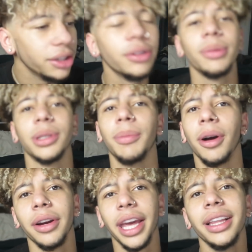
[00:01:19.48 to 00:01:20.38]
You know what I'm talking
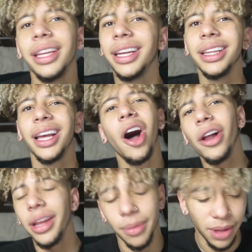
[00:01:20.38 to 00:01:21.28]
about. Kaylee, Neely,
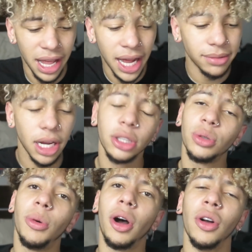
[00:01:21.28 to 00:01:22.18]
all them. Talk
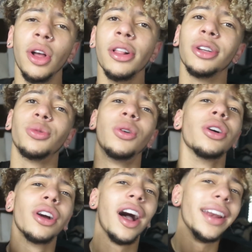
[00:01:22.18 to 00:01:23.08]
to them all. There's
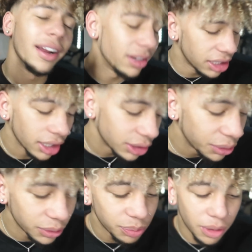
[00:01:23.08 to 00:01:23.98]
one girl I never talked
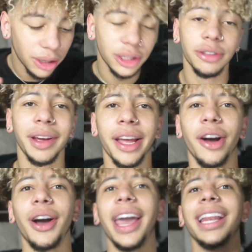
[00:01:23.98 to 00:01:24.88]
to, and it was Malu
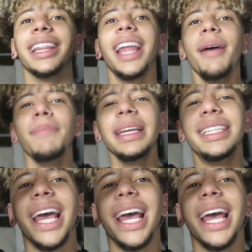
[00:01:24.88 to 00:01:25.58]
Trevejo. And let me